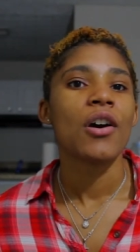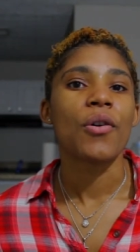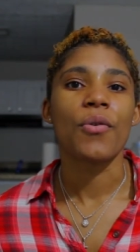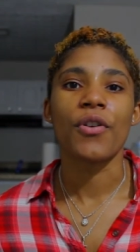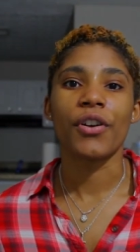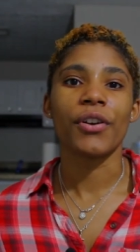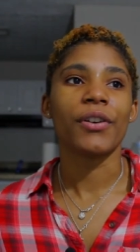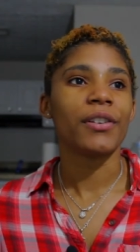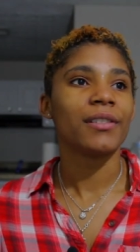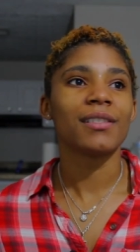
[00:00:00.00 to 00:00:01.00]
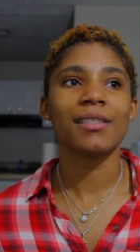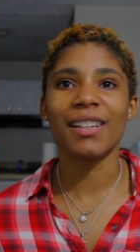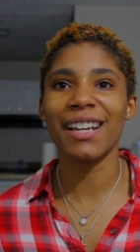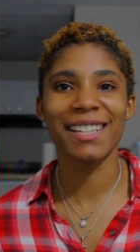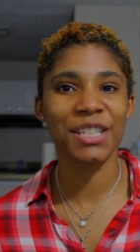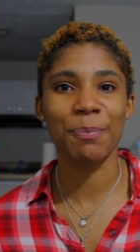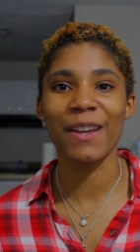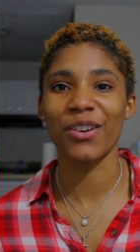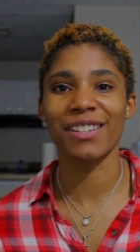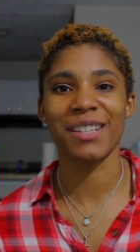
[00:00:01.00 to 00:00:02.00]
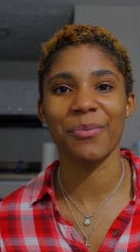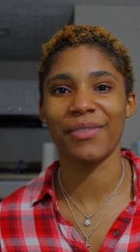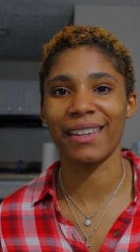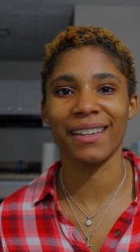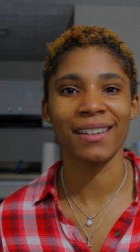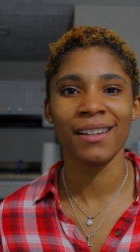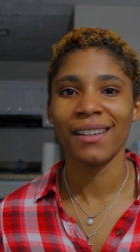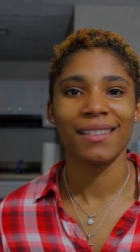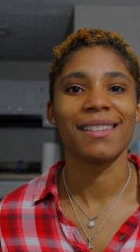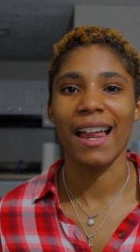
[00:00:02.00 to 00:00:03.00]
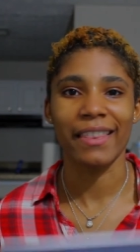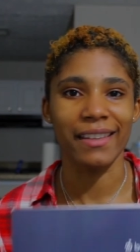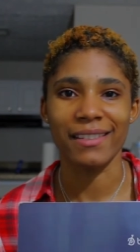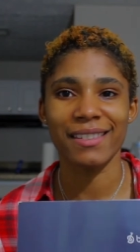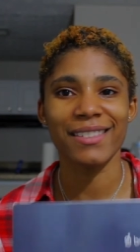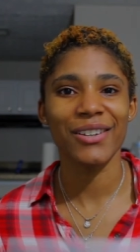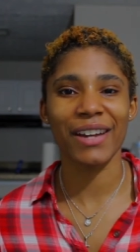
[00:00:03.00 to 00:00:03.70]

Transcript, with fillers: or spend on something, not this.